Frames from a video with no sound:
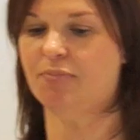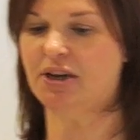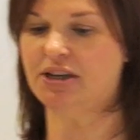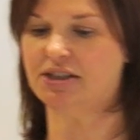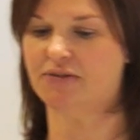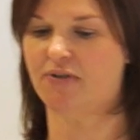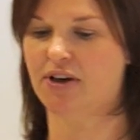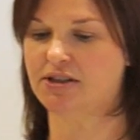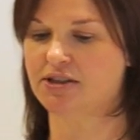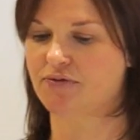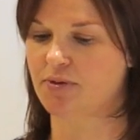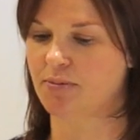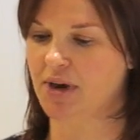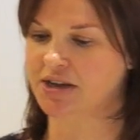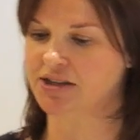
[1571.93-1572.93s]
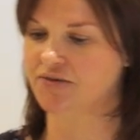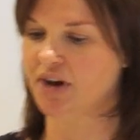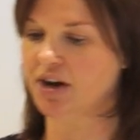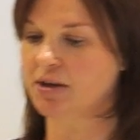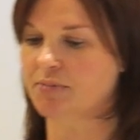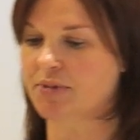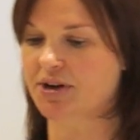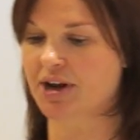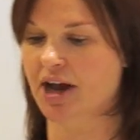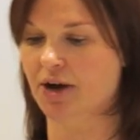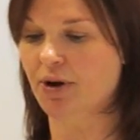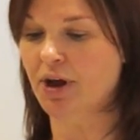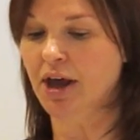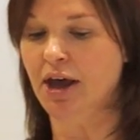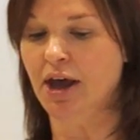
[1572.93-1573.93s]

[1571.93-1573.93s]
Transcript: beta phase of the main development now.